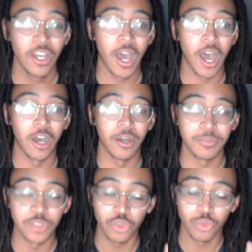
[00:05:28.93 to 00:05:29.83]

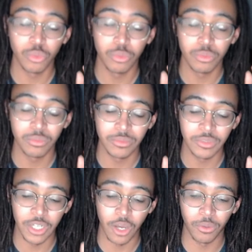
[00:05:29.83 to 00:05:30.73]
to, you
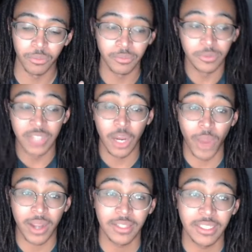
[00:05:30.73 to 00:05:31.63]
know,
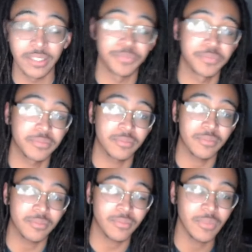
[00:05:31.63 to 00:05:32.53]
directly
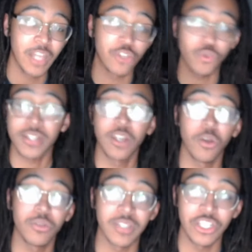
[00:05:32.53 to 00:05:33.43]
address
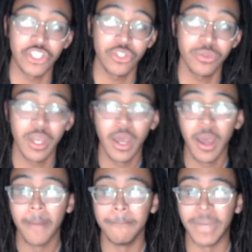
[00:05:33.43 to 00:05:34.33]
those issues.
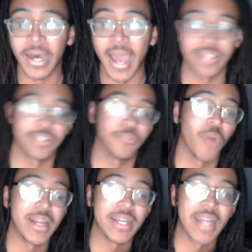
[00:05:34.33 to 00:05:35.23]
But as of
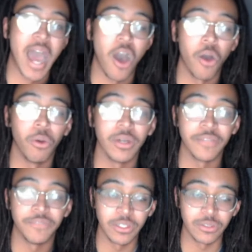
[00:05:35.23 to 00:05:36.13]
right now,
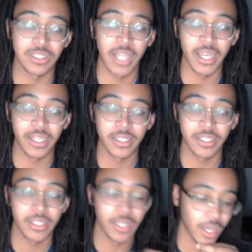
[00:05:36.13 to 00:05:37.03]
it feels like
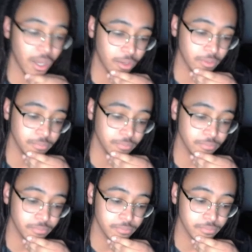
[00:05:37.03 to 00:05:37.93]

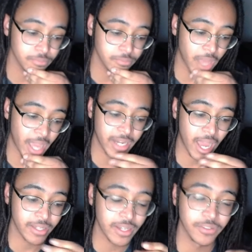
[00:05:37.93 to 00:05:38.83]
I
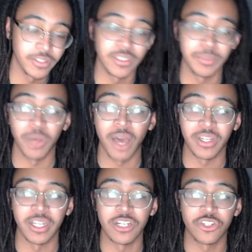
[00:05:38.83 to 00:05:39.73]
could definitely see people having
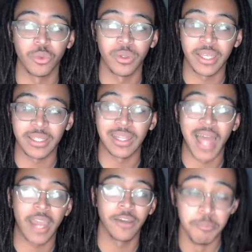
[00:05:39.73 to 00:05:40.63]
an issue with, like, the
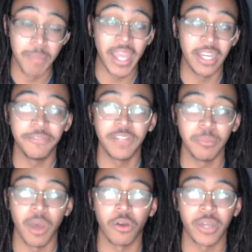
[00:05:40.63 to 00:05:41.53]
lack of main
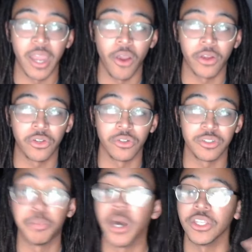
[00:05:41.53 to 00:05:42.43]
female characters.
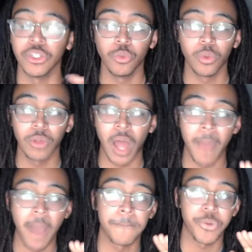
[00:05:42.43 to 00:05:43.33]
But you will,
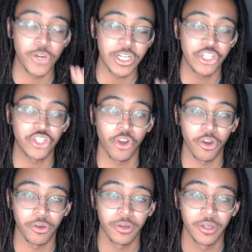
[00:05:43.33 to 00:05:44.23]
I'm pretty
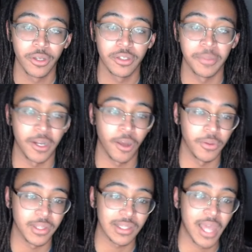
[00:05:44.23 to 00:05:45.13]
sure, depending on where
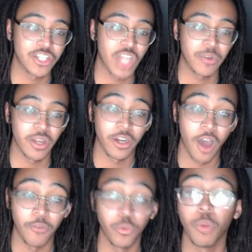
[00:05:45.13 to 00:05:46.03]
this last chapter ended
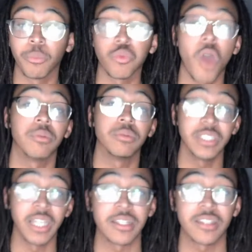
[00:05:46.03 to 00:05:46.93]
off, we'll probably
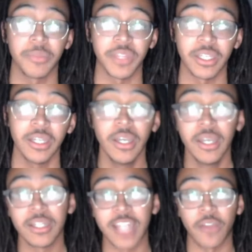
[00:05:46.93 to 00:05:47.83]
get something
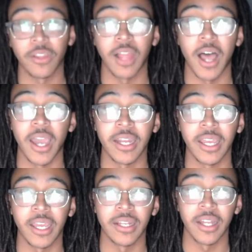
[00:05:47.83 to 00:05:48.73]
down the line,
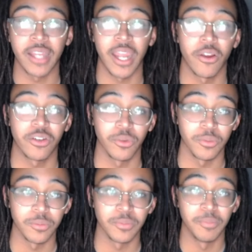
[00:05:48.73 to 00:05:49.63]
and a character
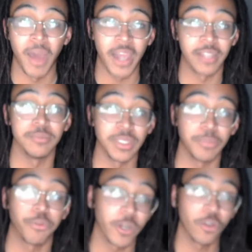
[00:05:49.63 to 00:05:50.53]
might be
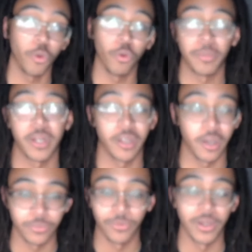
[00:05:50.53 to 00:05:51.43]
pretty cool depending
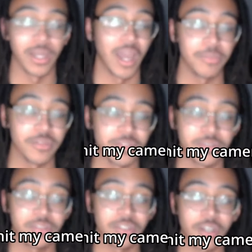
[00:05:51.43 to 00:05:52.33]
on what happens,
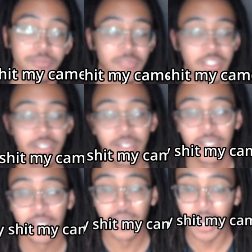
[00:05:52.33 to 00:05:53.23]
you
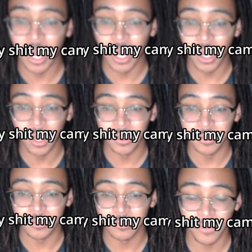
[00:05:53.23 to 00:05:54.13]
know?
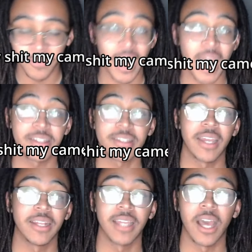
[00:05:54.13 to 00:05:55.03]
If I had to say
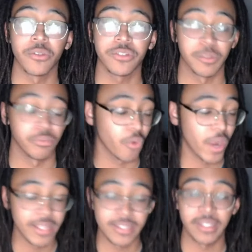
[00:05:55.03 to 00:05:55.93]
anything else to
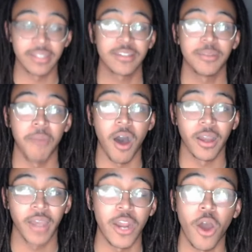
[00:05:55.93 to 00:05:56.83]
praise this
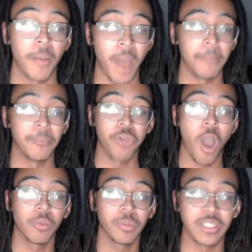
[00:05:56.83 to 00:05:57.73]
manga, I know I'm
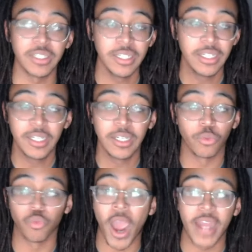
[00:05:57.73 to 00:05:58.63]
probably
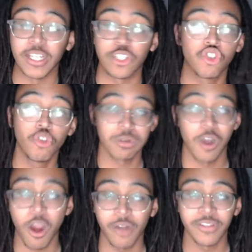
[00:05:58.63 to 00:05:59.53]
riding super
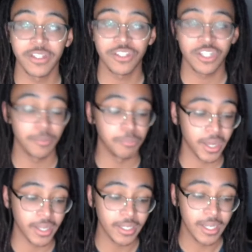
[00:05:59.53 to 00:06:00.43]
hard for this shit,
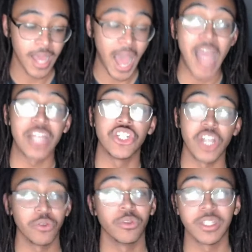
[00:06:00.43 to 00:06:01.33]
but I
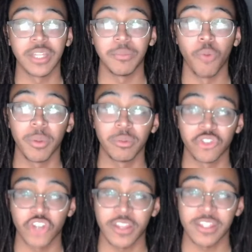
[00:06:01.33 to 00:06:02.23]
genuinely think more people should
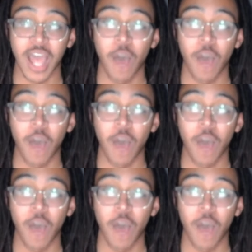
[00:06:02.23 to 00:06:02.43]
check this out